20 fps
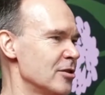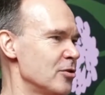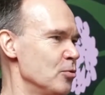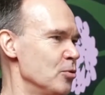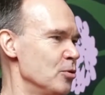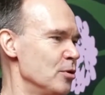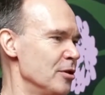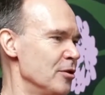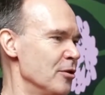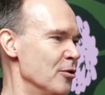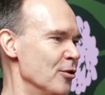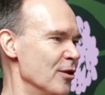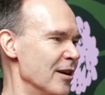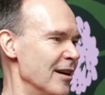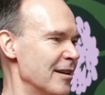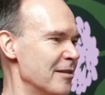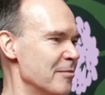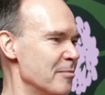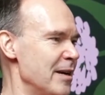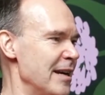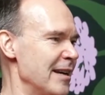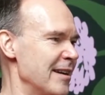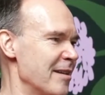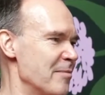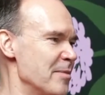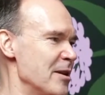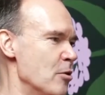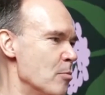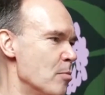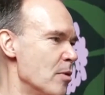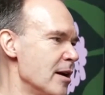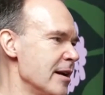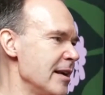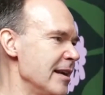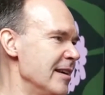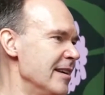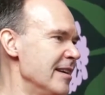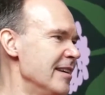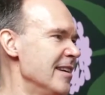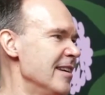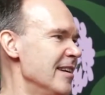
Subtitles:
to like make a bit of money